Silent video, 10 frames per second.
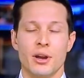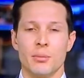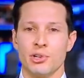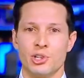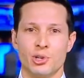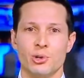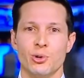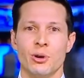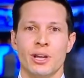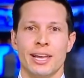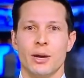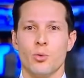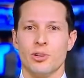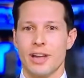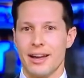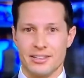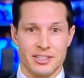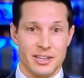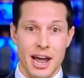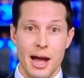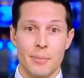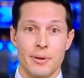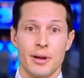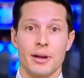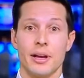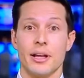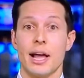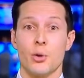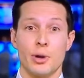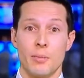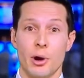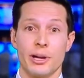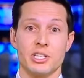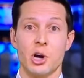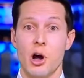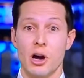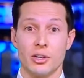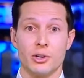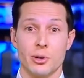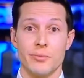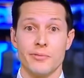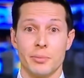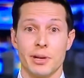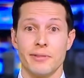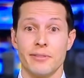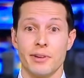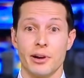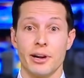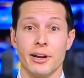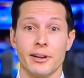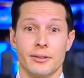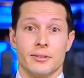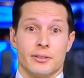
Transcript: Number two, it will not stop equity markets long term from giving very,